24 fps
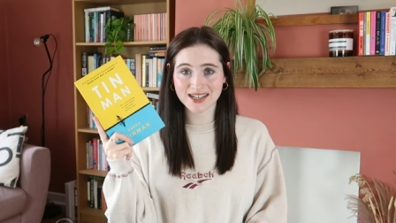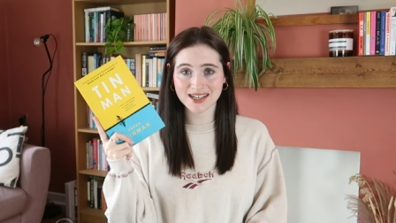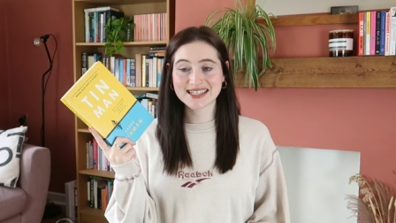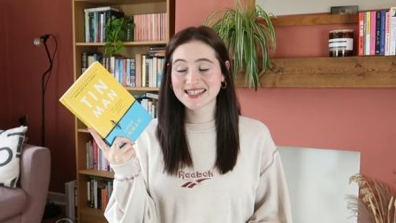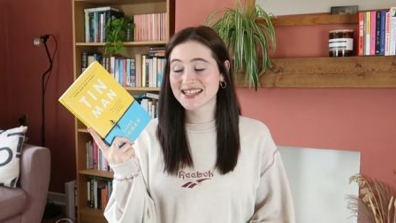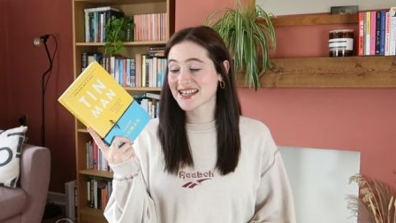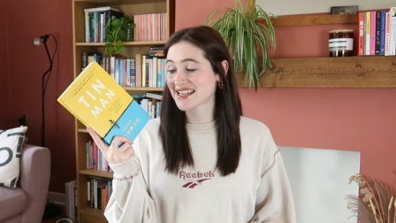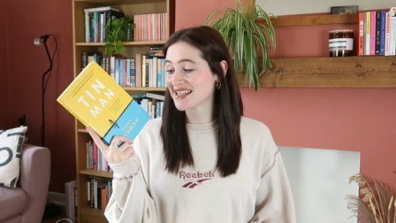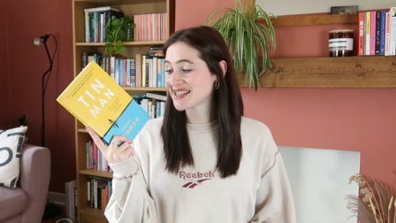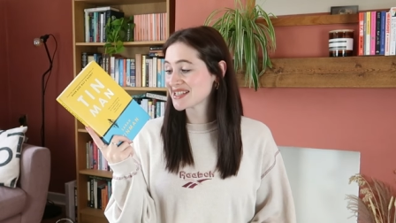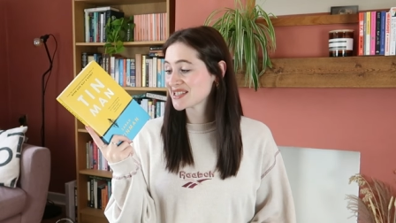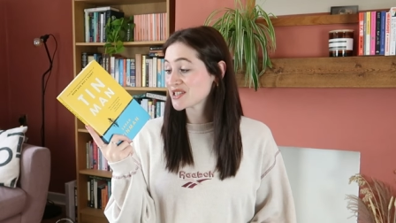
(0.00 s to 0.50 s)

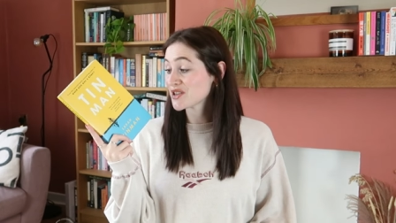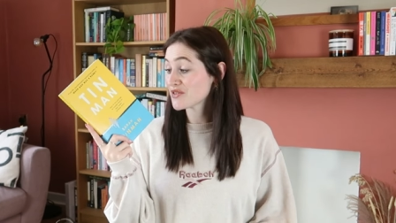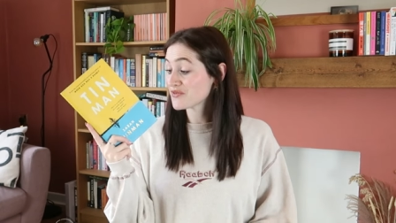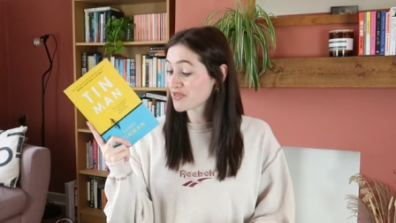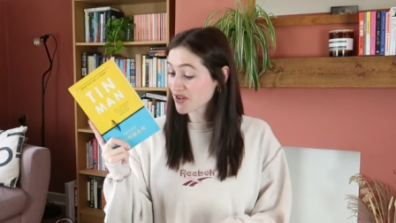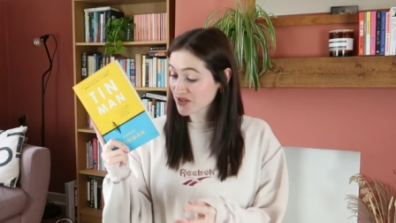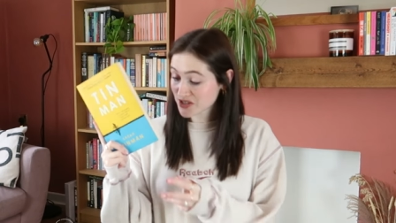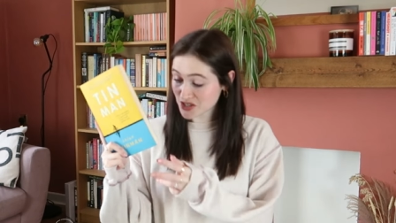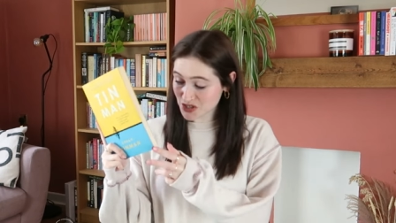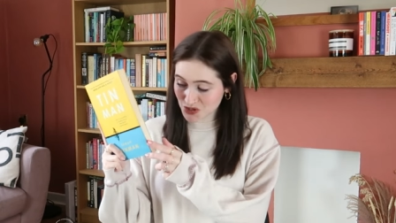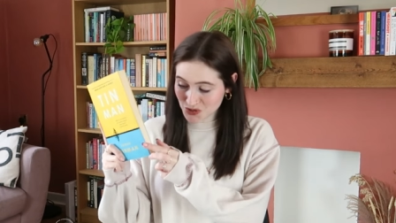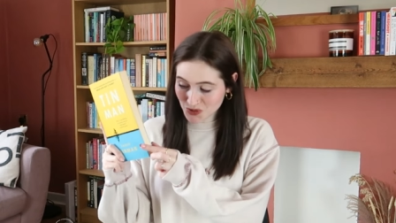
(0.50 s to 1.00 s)
This is a
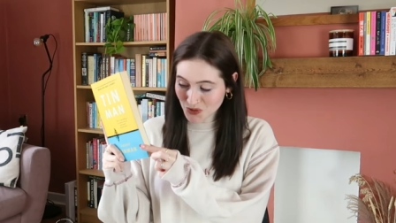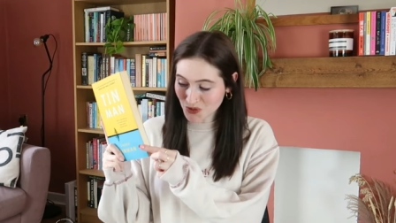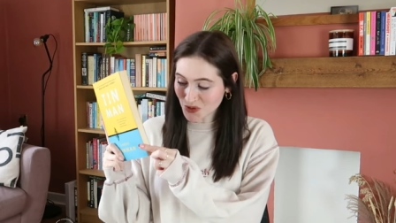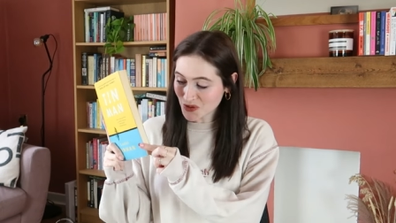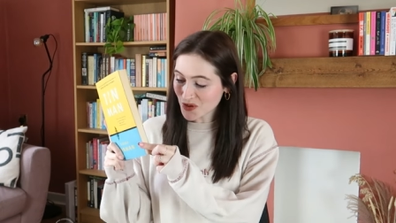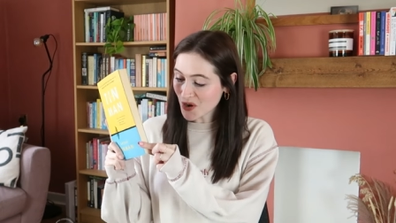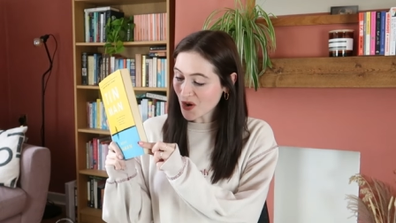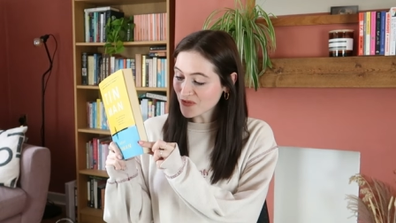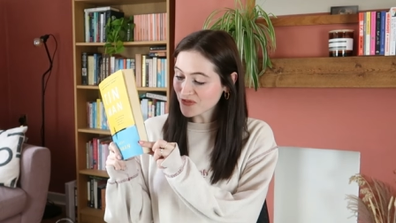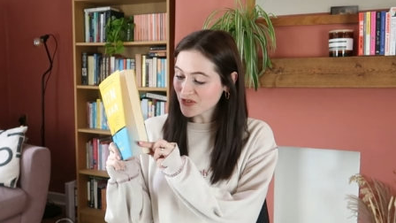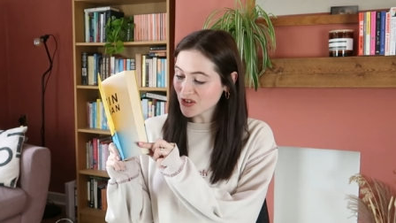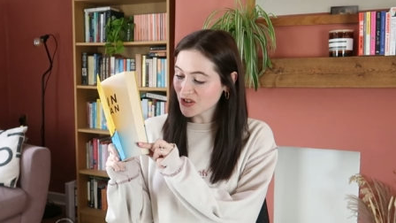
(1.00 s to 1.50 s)
very
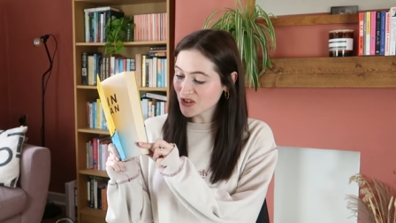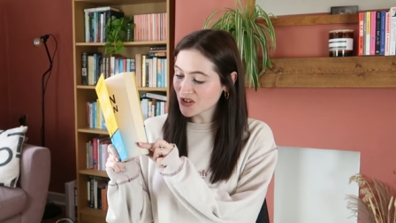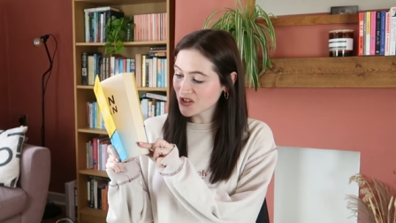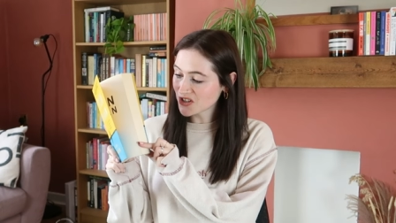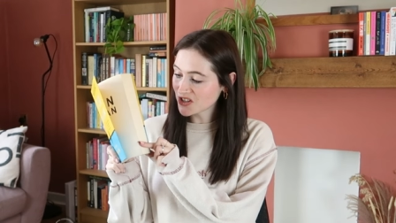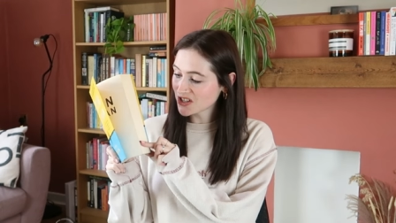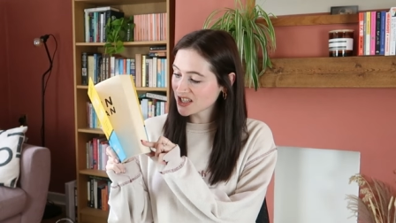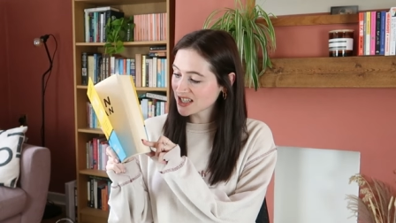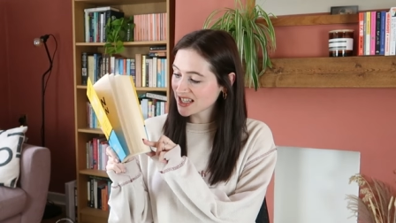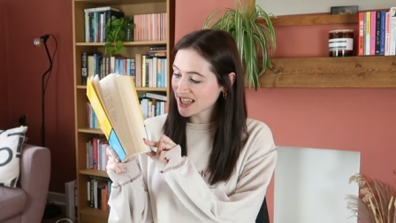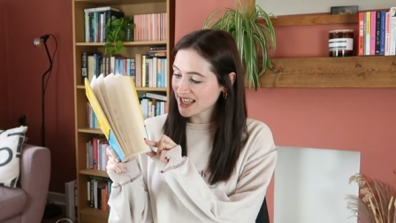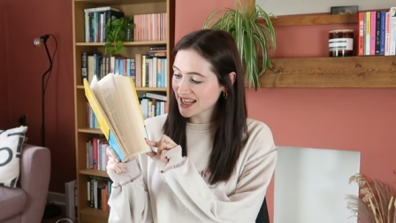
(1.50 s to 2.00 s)
short
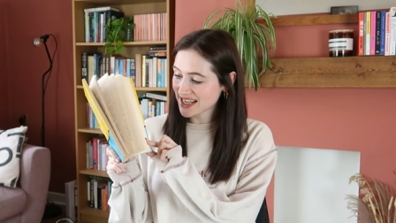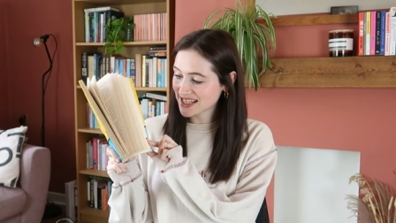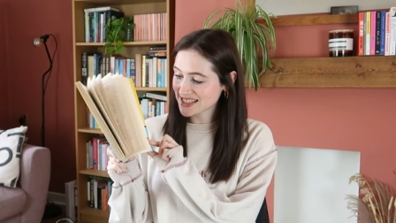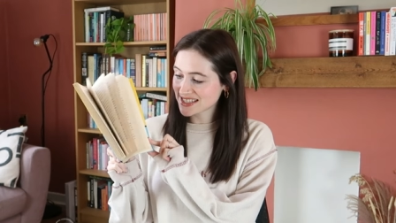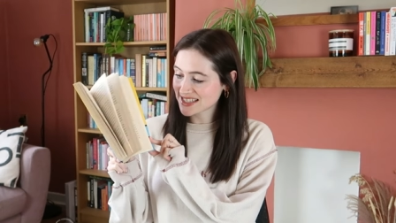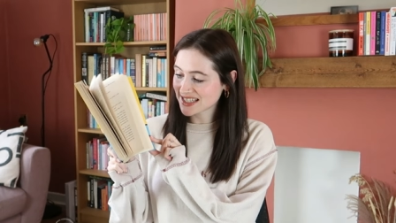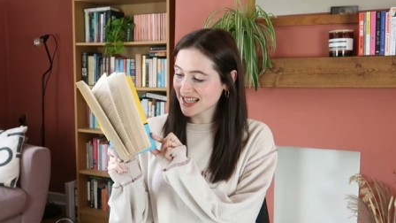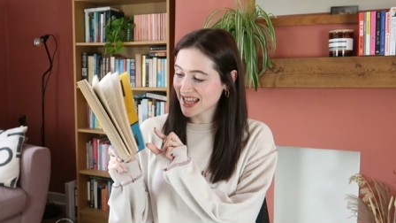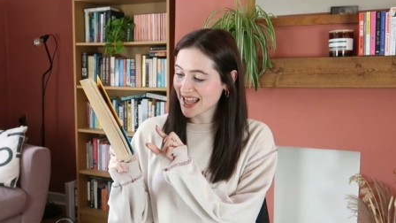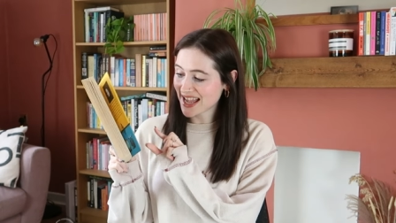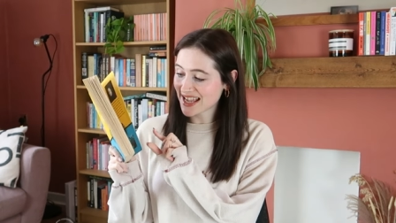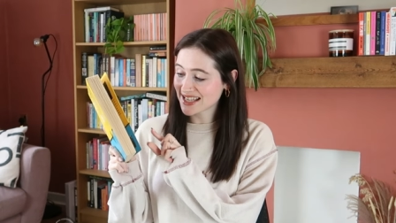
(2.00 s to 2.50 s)
novel,
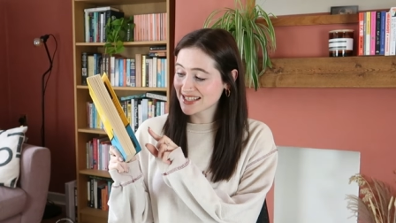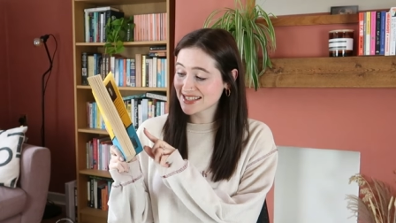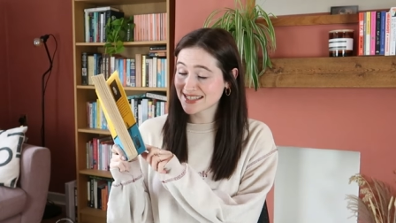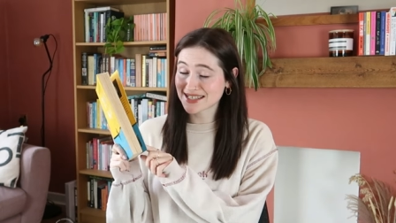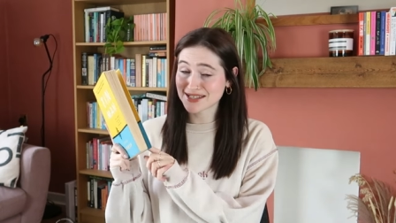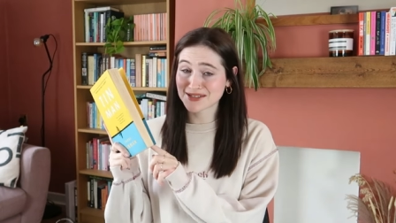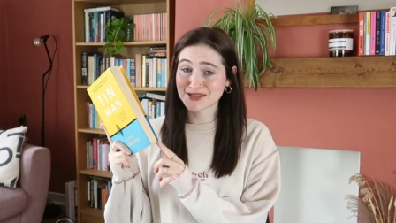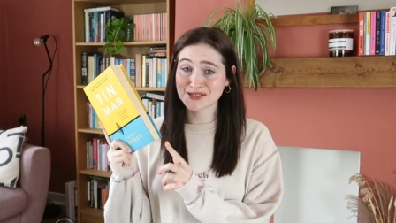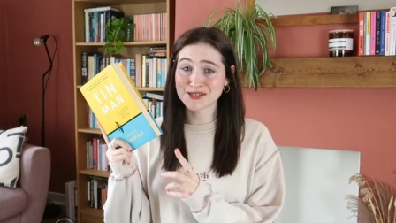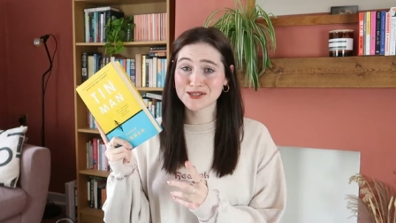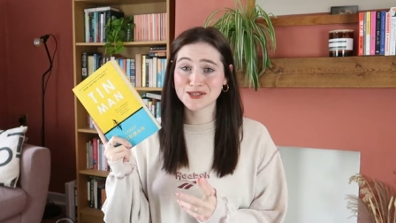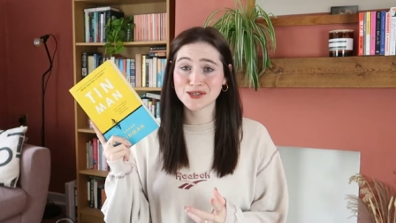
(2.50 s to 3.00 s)
it's less
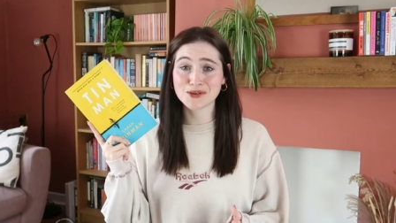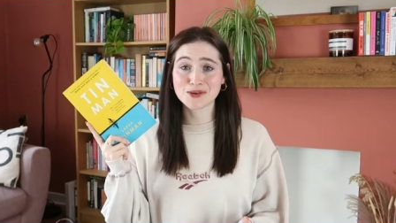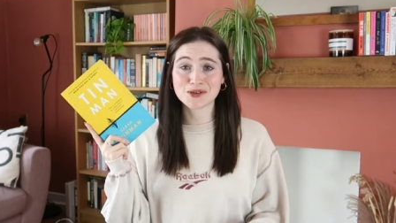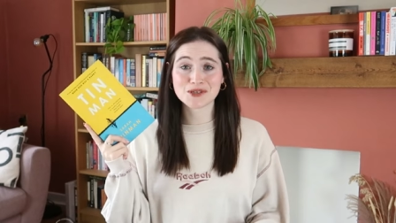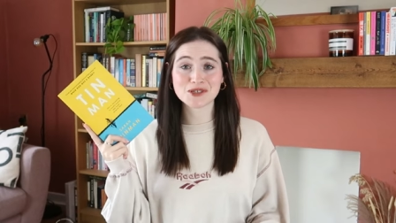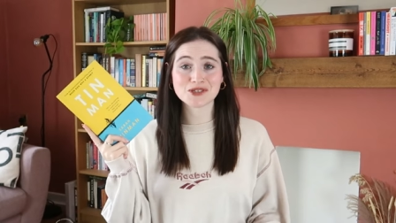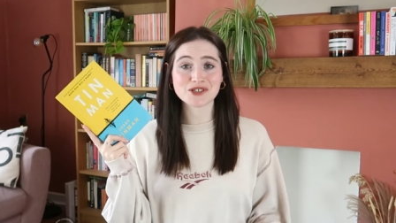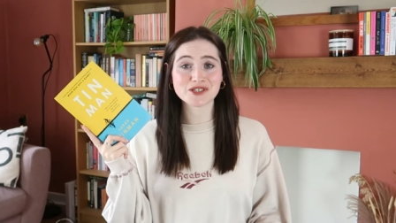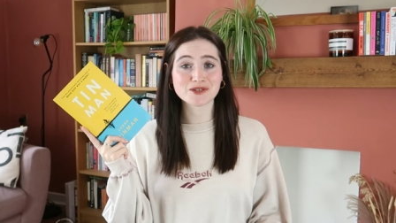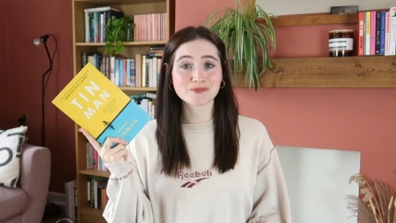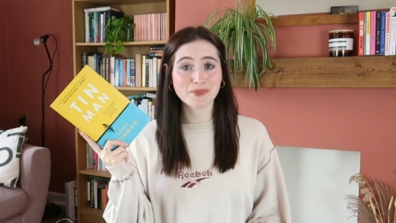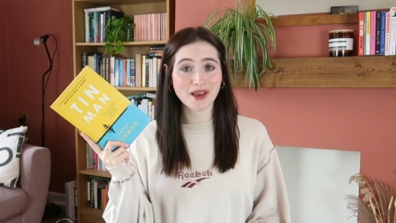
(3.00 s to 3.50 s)
than
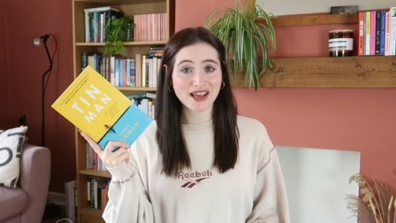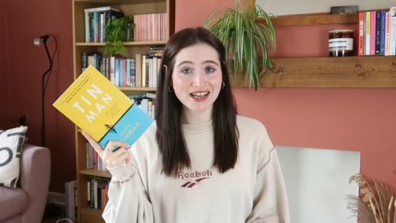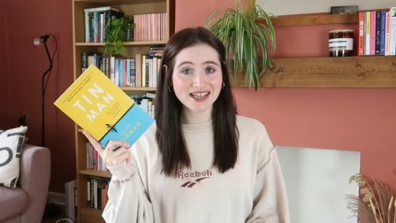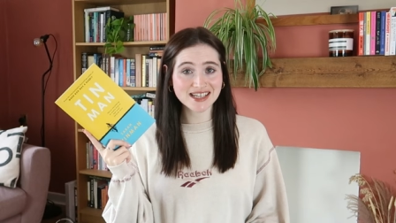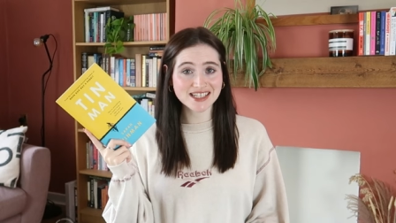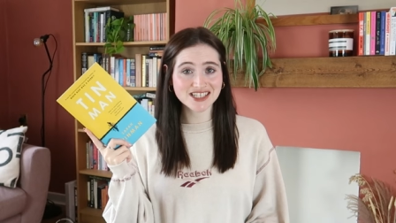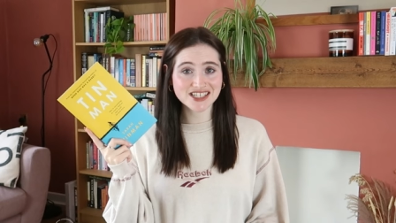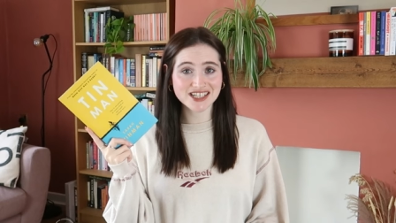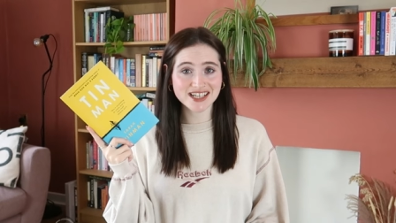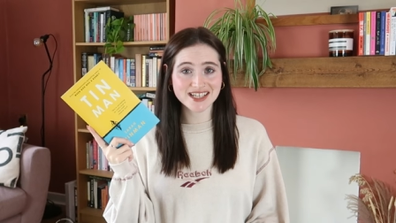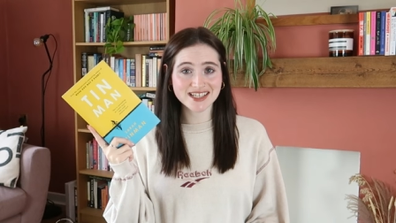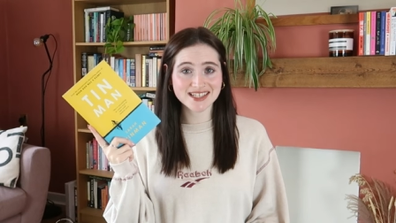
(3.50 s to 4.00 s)
200
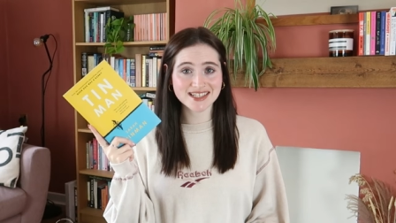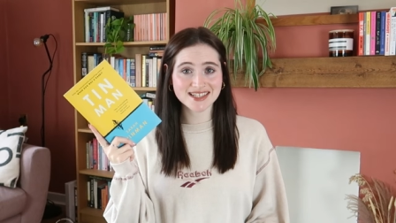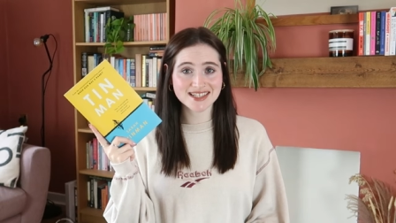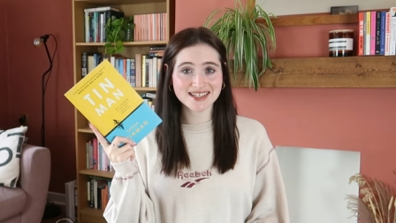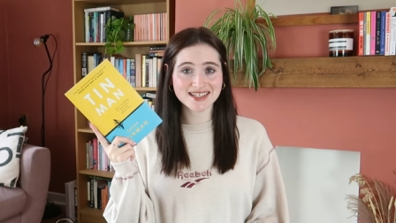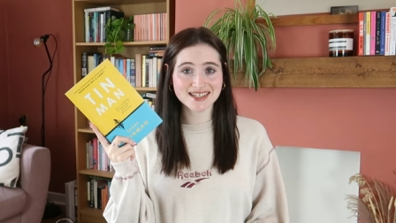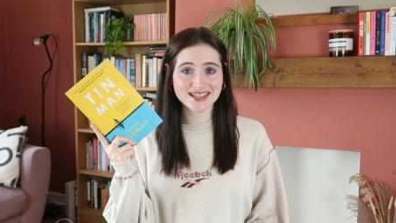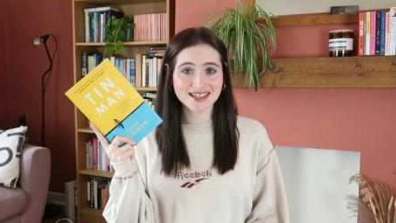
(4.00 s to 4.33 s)
pages.